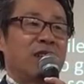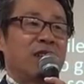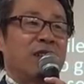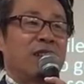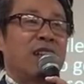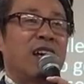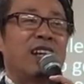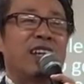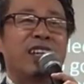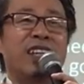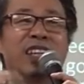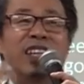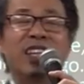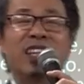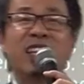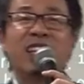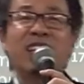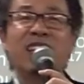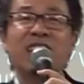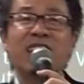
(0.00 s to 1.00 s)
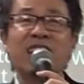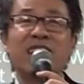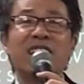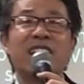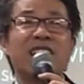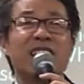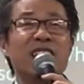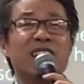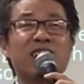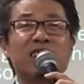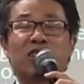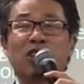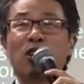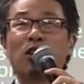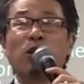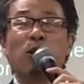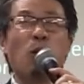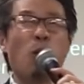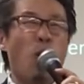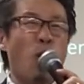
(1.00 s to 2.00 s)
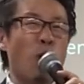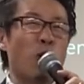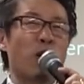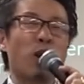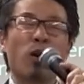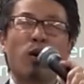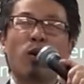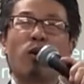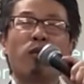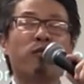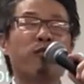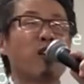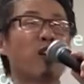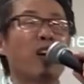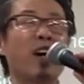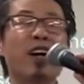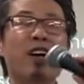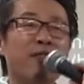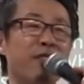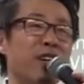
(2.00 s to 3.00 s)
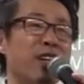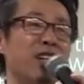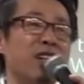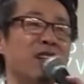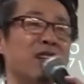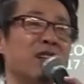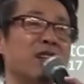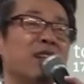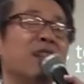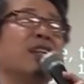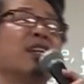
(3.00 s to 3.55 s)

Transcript: That he is a Lord over heaven,